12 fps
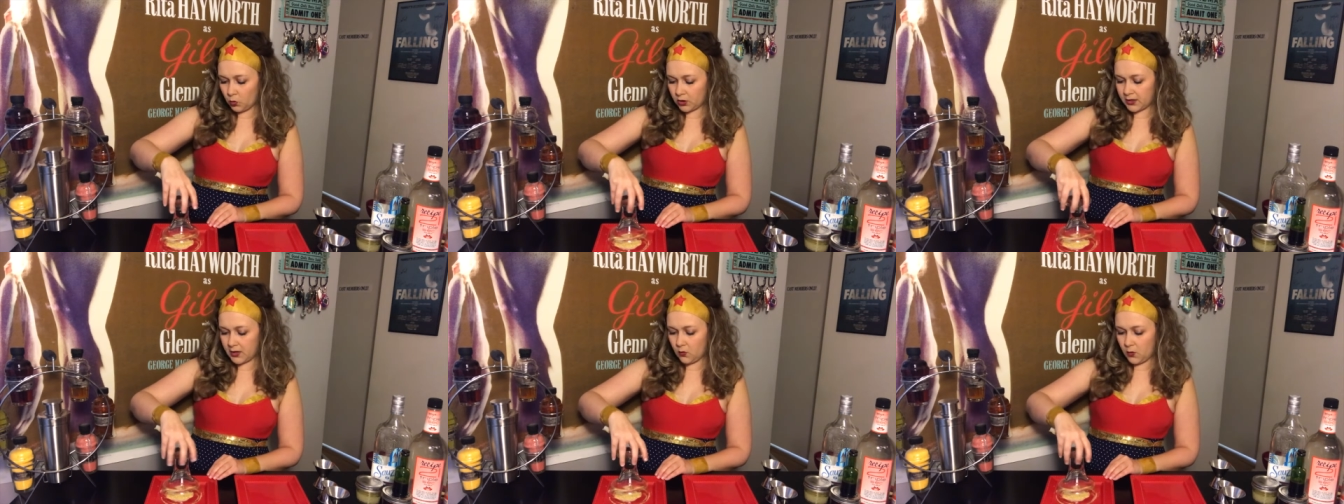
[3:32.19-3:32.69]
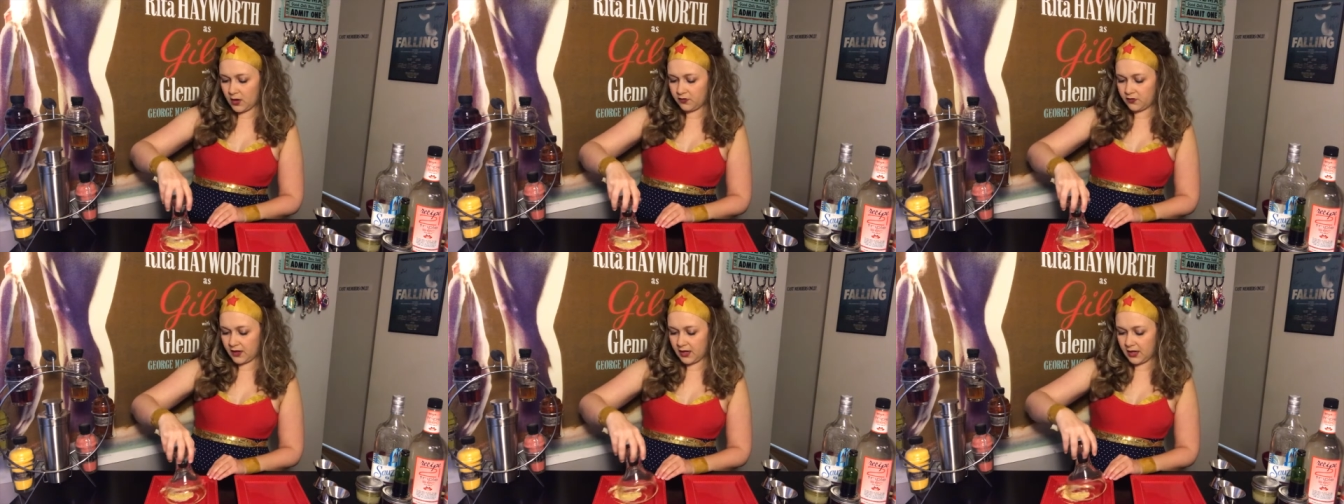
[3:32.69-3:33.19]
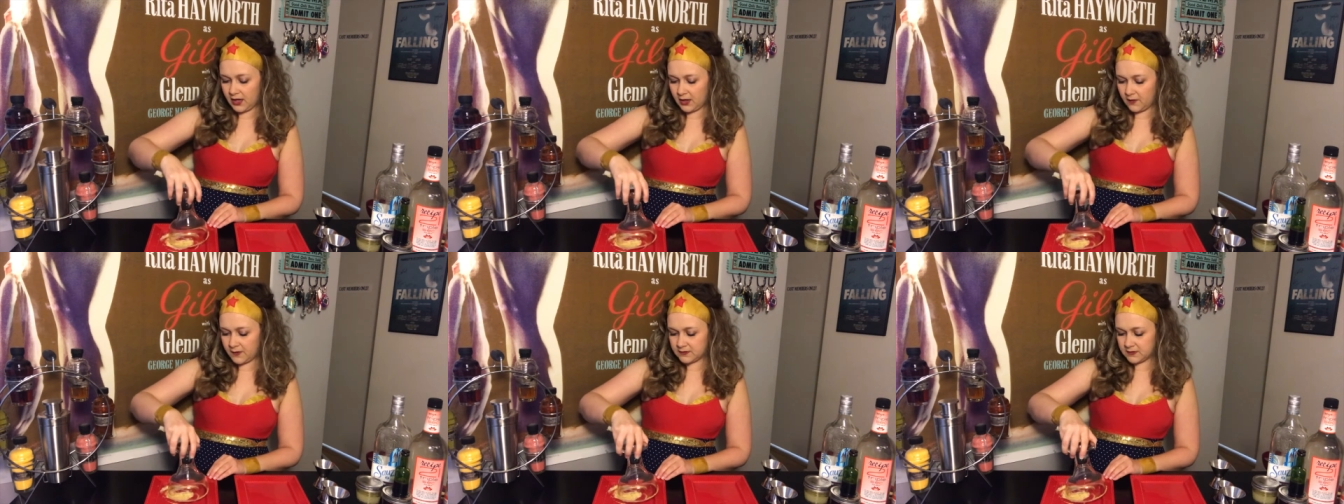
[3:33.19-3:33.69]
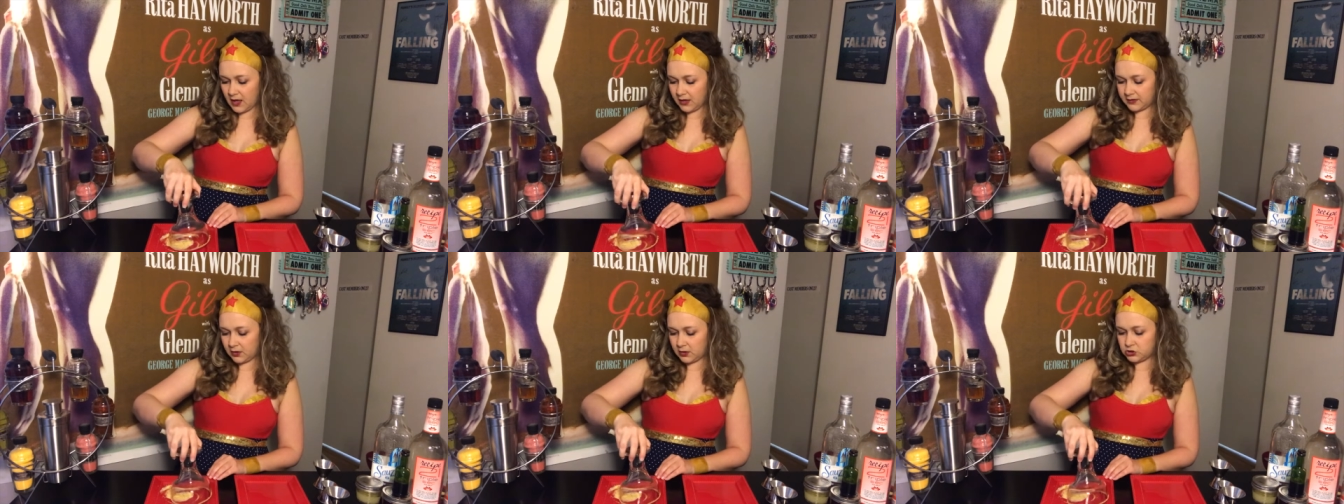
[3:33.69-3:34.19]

working with in this cocktail.